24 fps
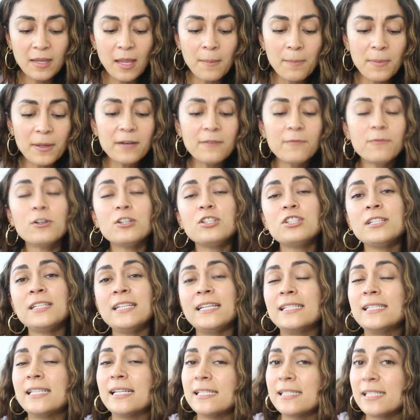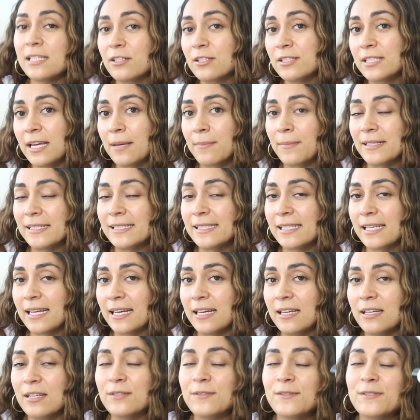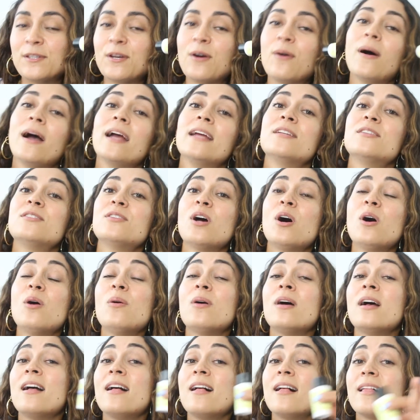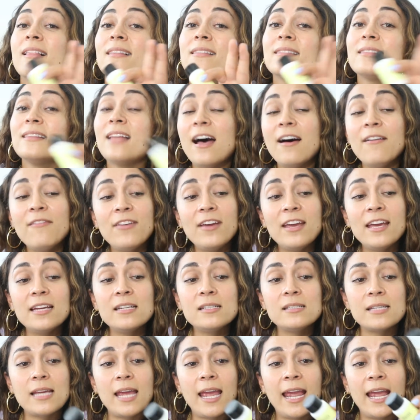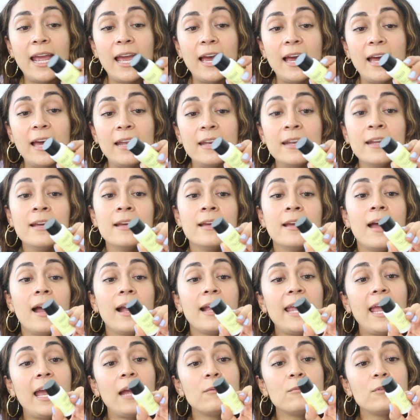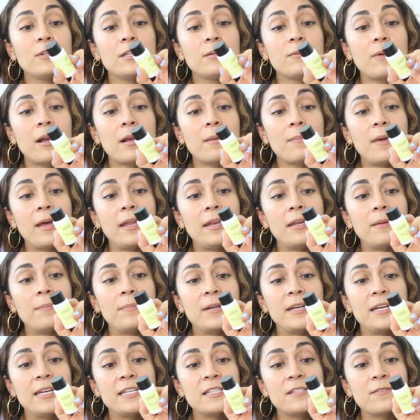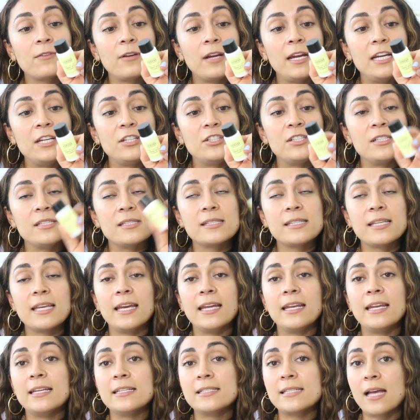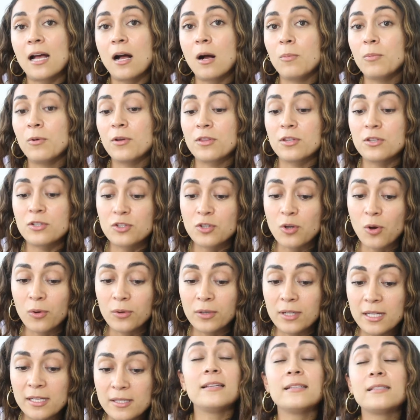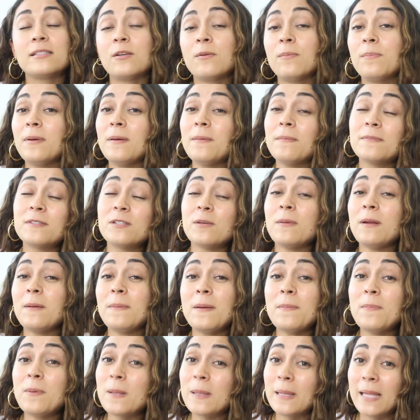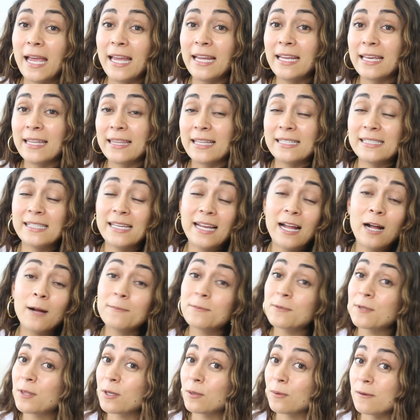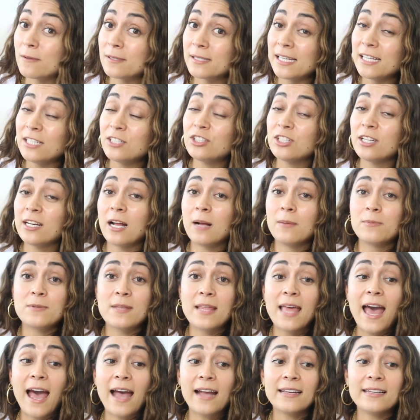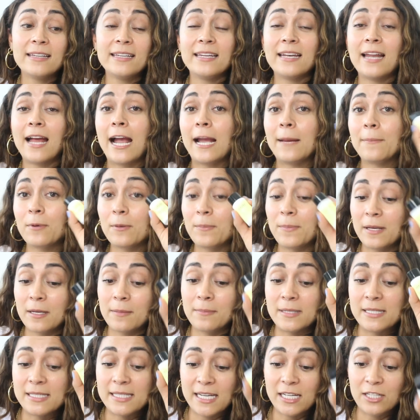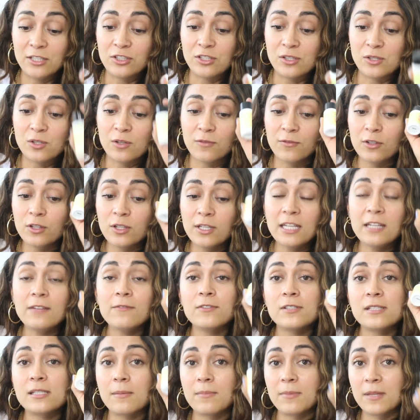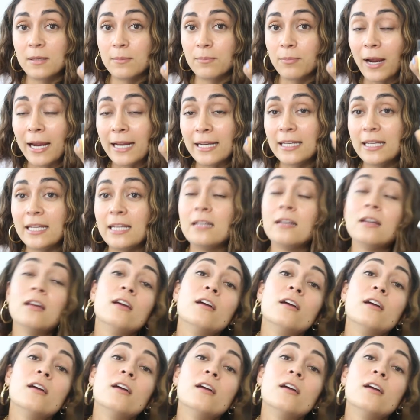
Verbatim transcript: but unfortunately it does irritate my skin. So I don't love it. And can't really recommend it, but it is for aging skin and to help with dullness. So, pe so many people like it. They say it helps with their rosacea, it helps with acne and hyperpigmentation. So if you're looking for something brightening